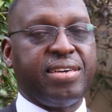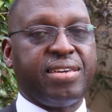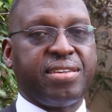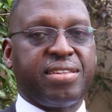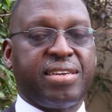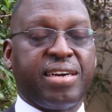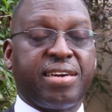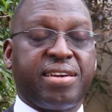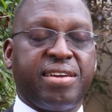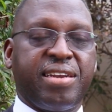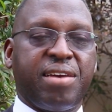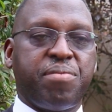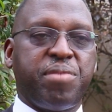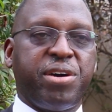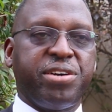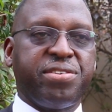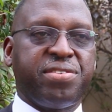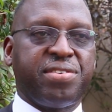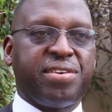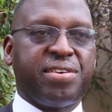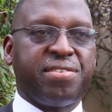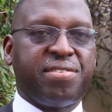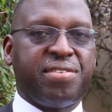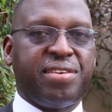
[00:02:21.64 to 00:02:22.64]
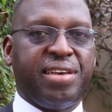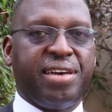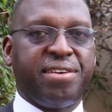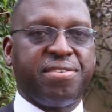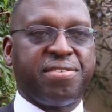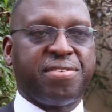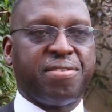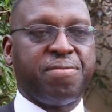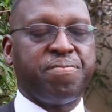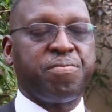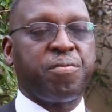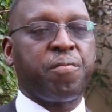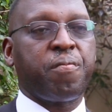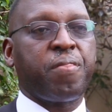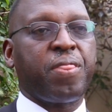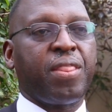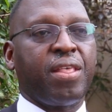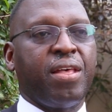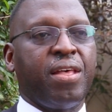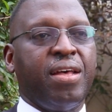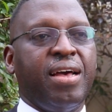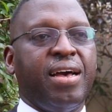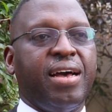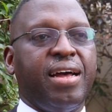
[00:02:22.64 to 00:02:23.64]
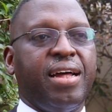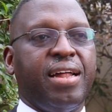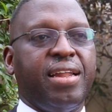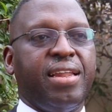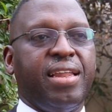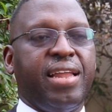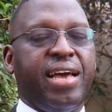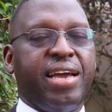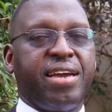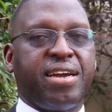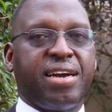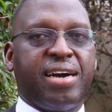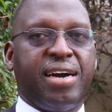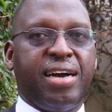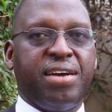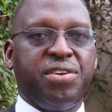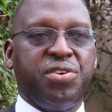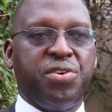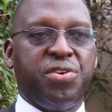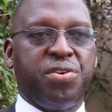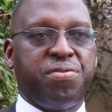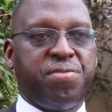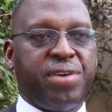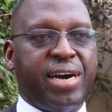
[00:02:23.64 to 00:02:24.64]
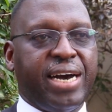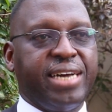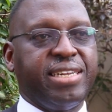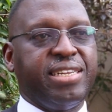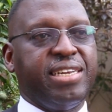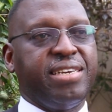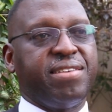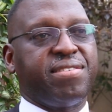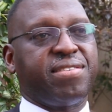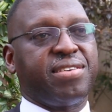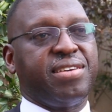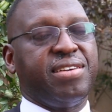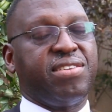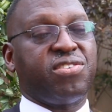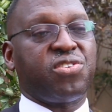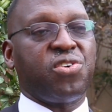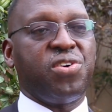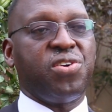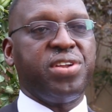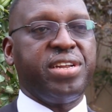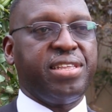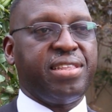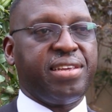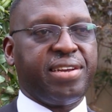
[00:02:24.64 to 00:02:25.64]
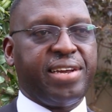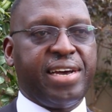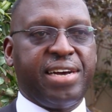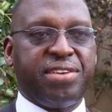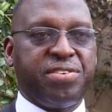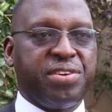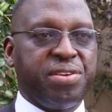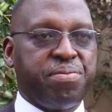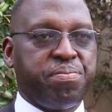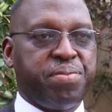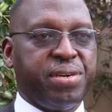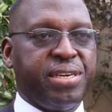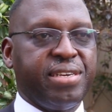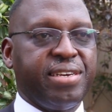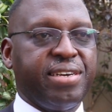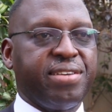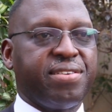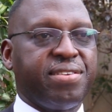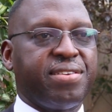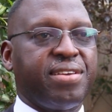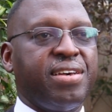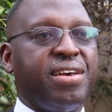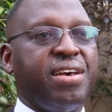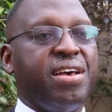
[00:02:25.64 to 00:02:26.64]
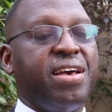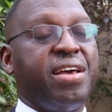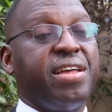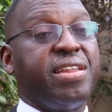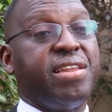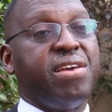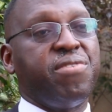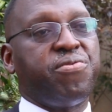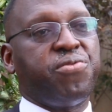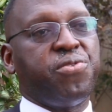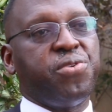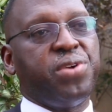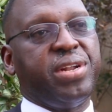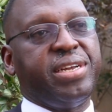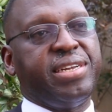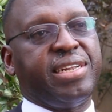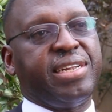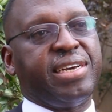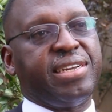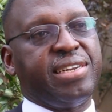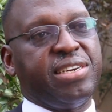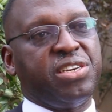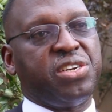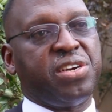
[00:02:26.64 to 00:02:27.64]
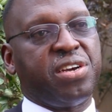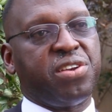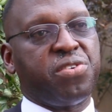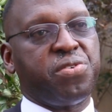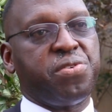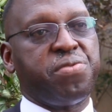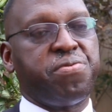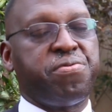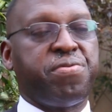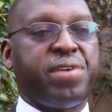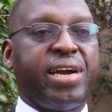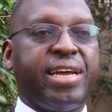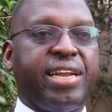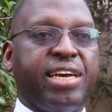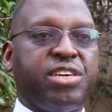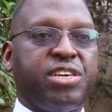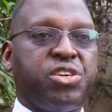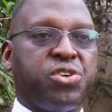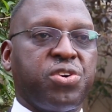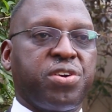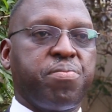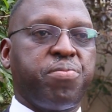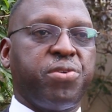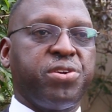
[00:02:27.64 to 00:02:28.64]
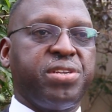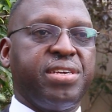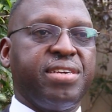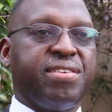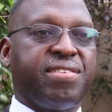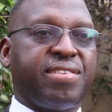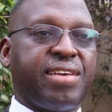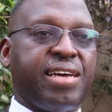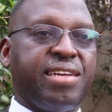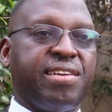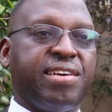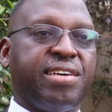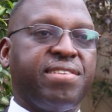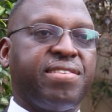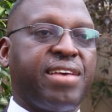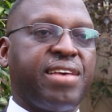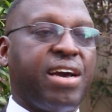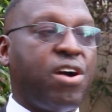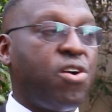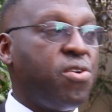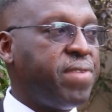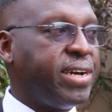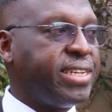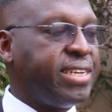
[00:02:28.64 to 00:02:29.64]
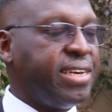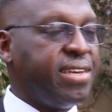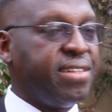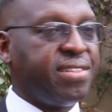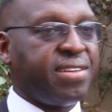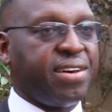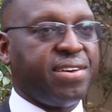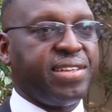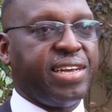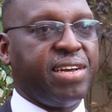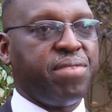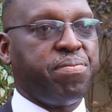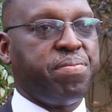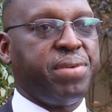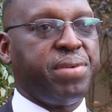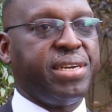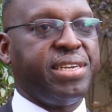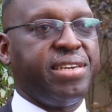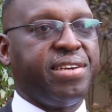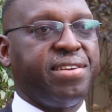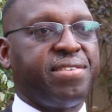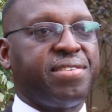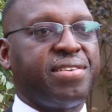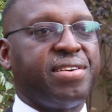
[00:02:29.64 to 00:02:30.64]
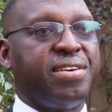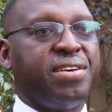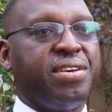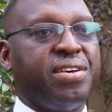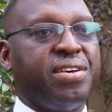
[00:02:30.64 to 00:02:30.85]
taken about 6 years. Like you've heard this, it's only 300 pages. The full International Financial Reporting Standards are over 10,000 pages,